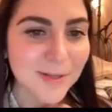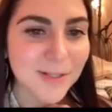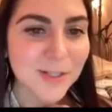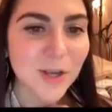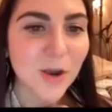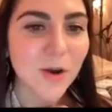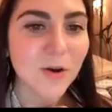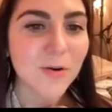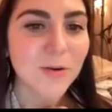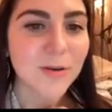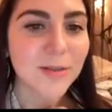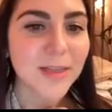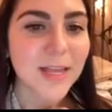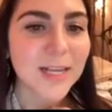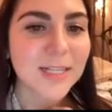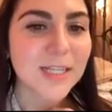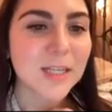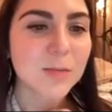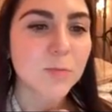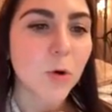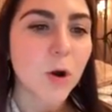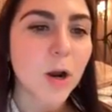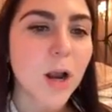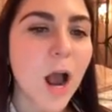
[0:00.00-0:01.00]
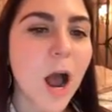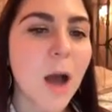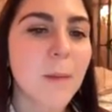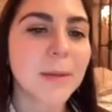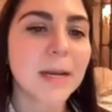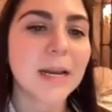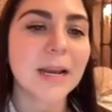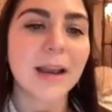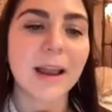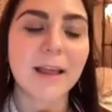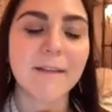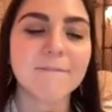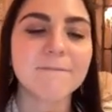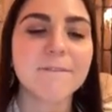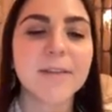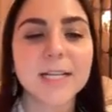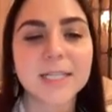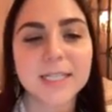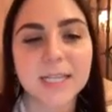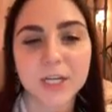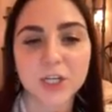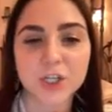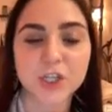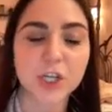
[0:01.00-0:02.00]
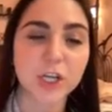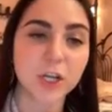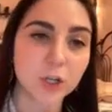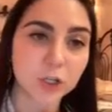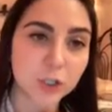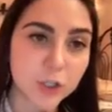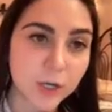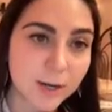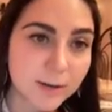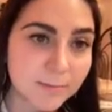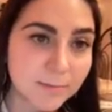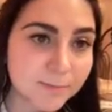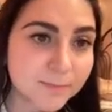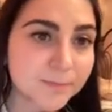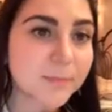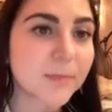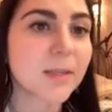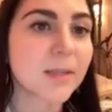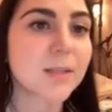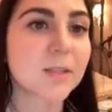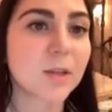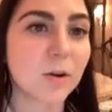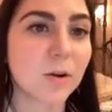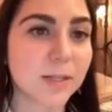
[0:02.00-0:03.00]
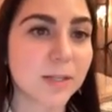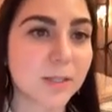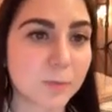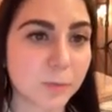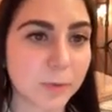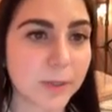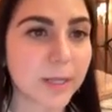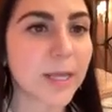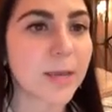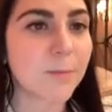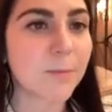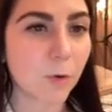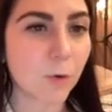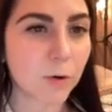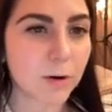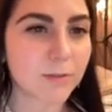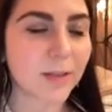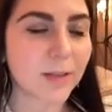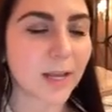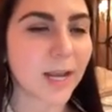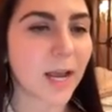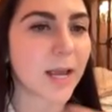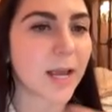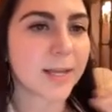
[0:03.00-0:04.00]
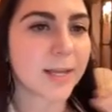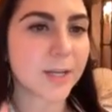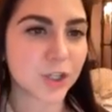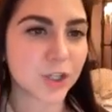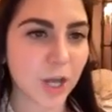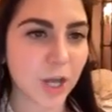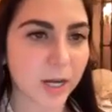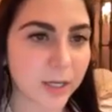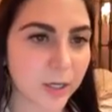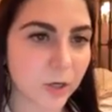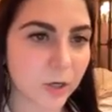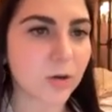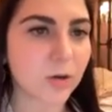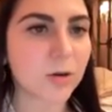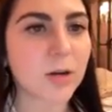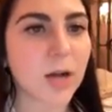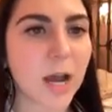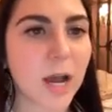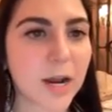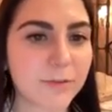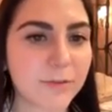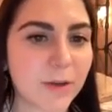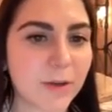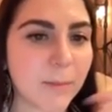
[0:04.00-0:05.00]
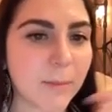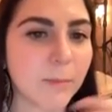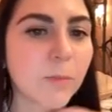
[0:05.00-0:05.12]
So this is more common in infants and children. So it's really more of like a congenital kind of